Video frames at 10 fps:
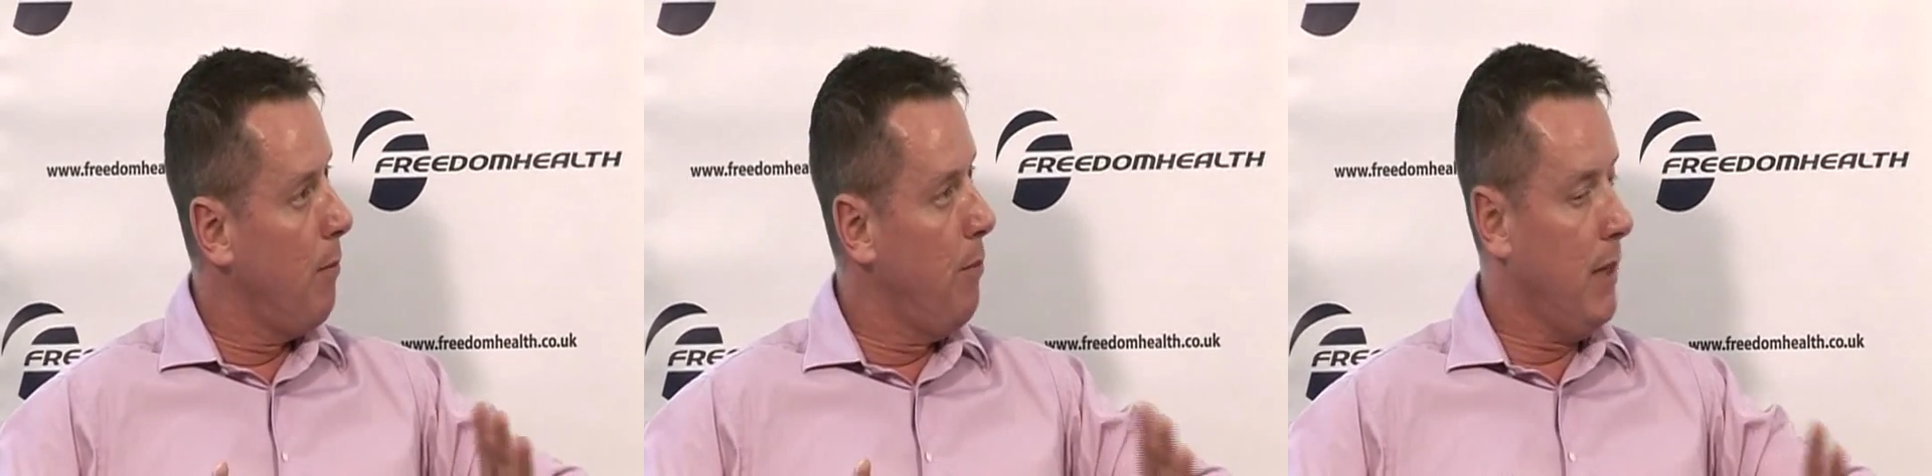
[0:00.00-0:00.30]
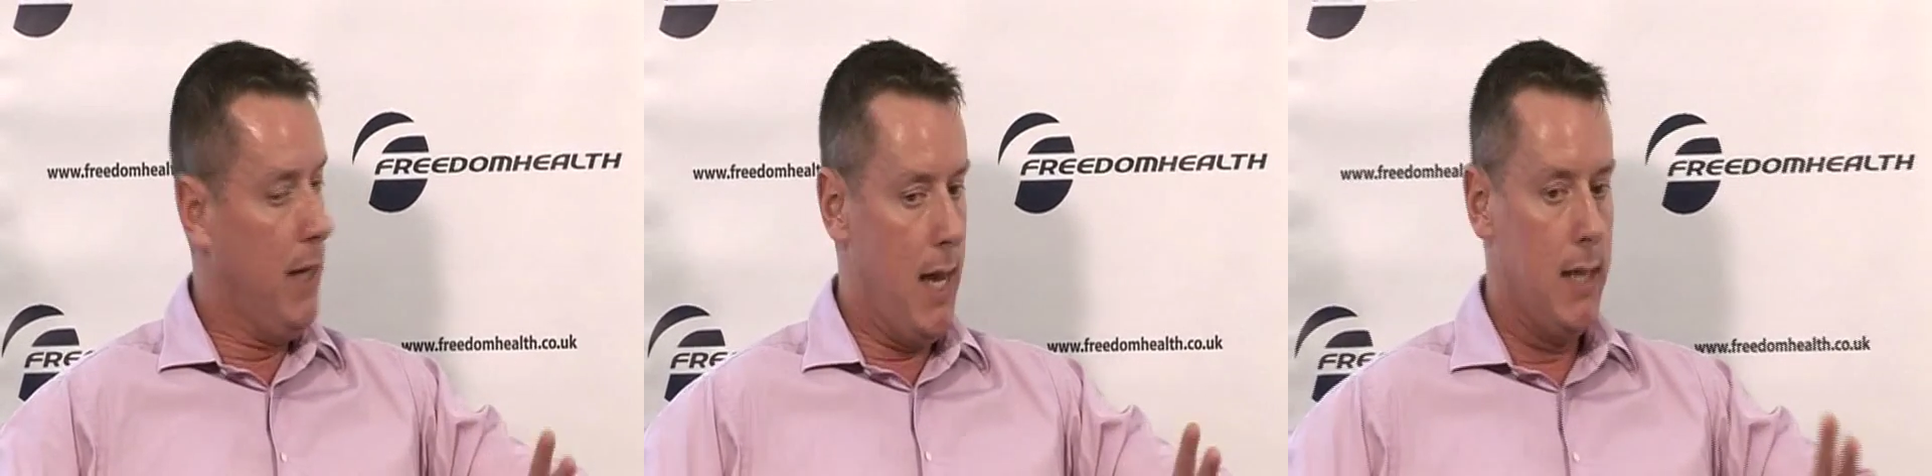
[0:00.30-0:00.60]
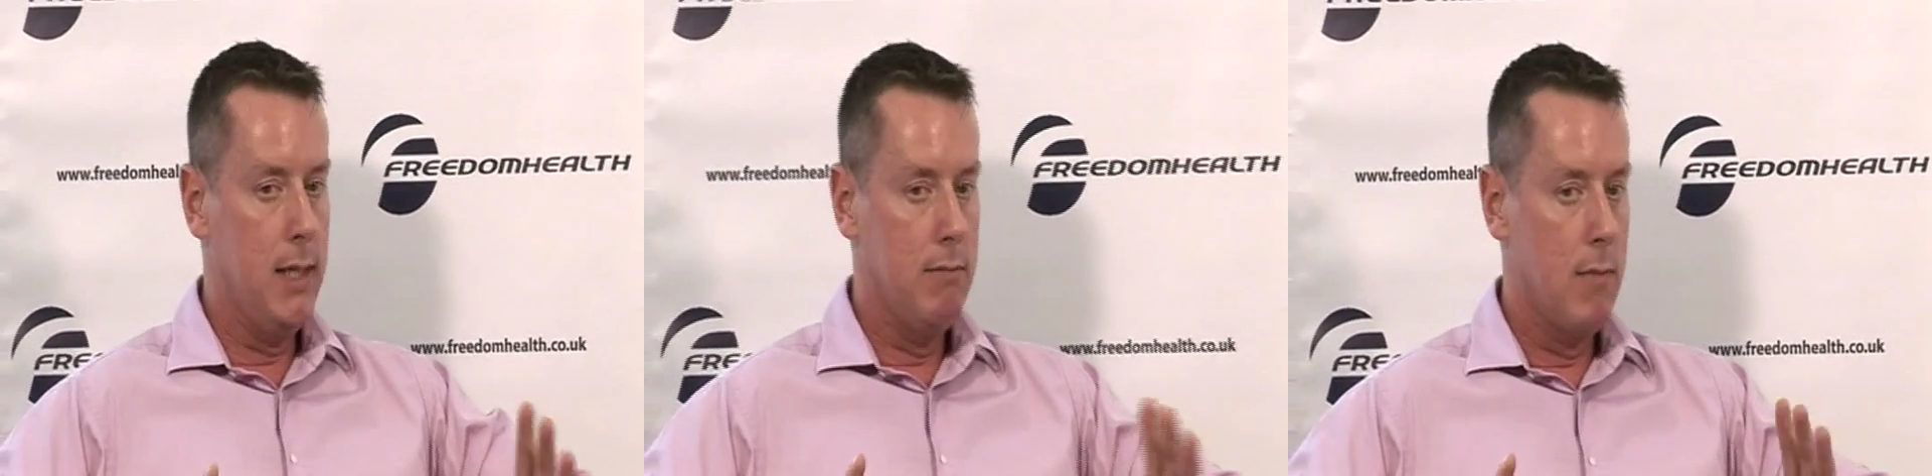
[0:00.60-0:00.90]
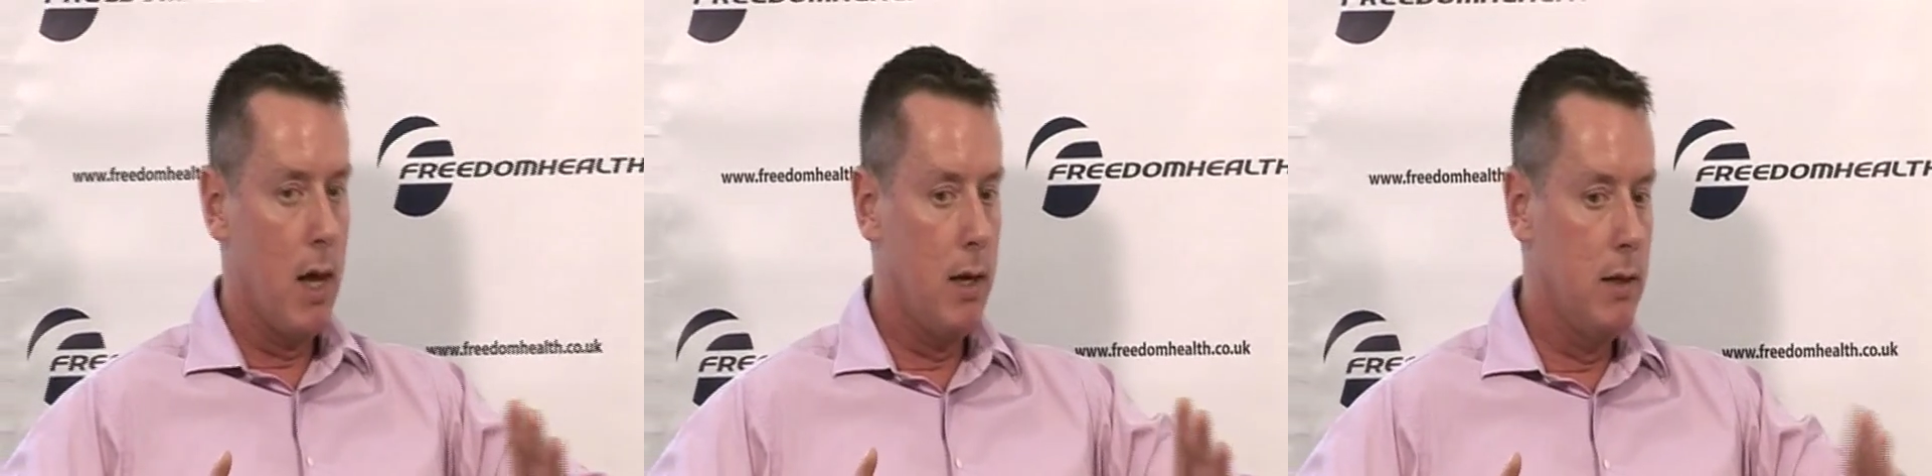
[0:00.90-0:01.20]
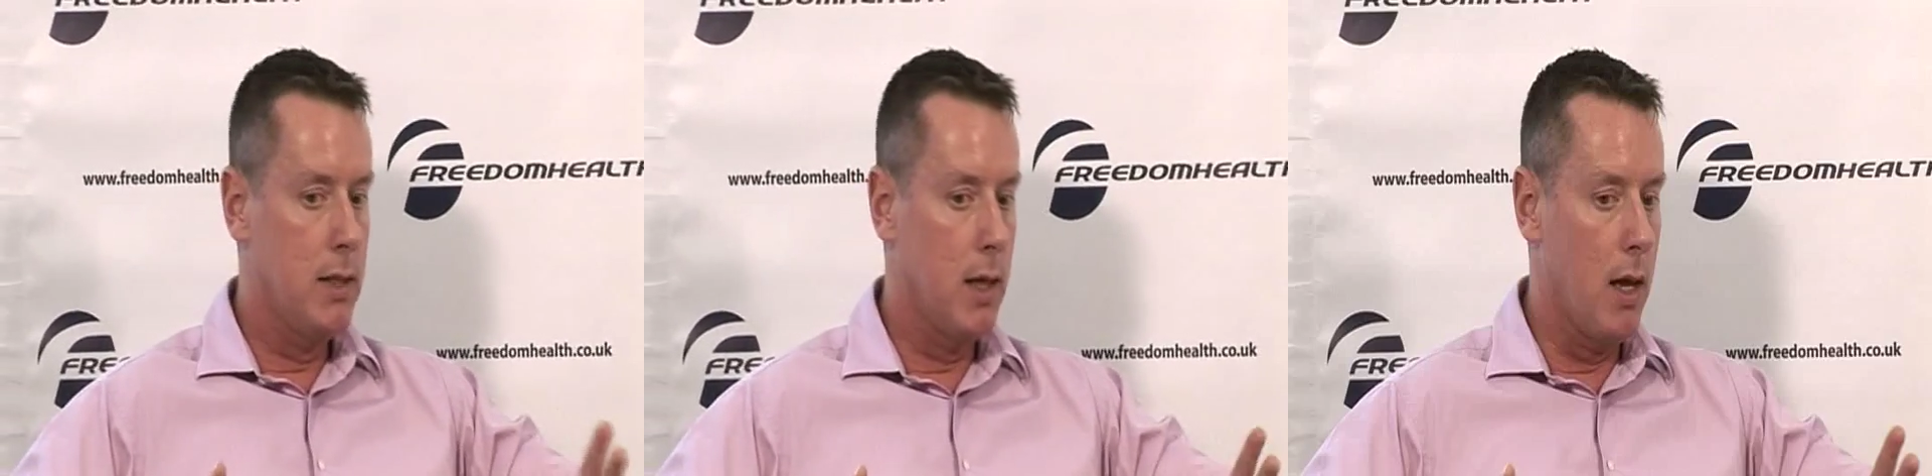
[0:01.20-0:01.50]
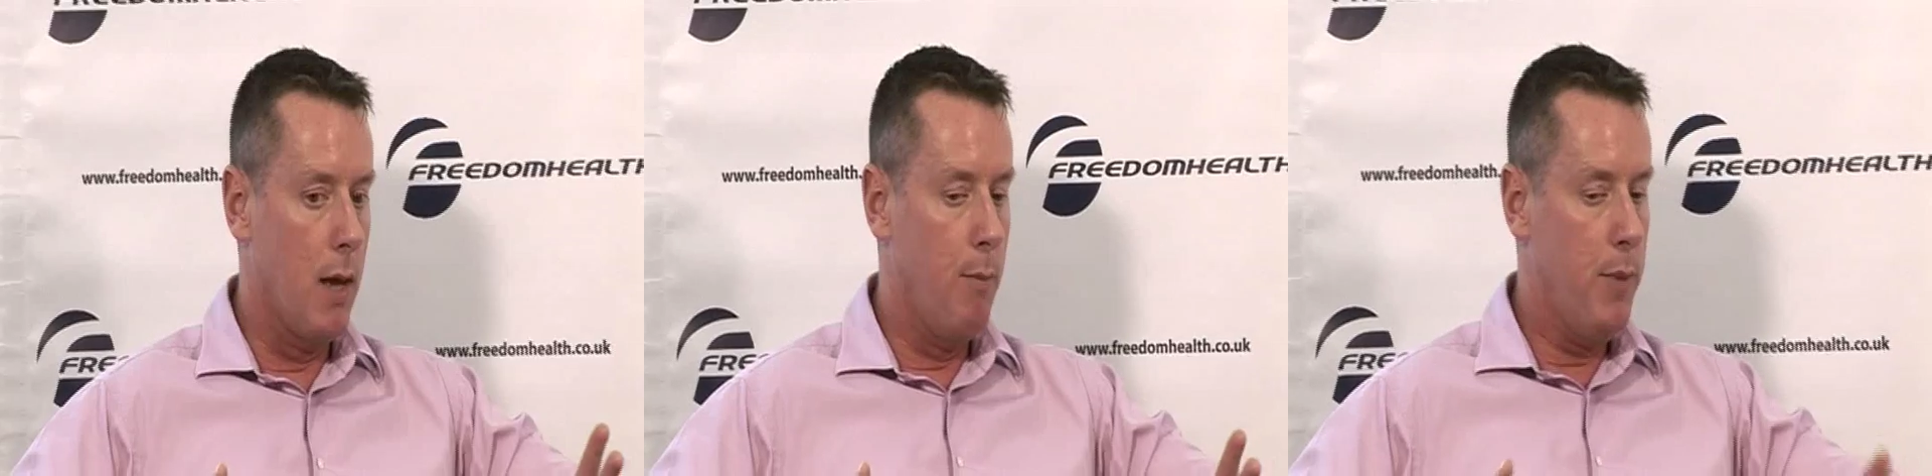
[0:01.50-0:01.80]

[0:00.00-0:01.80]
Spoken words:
begin and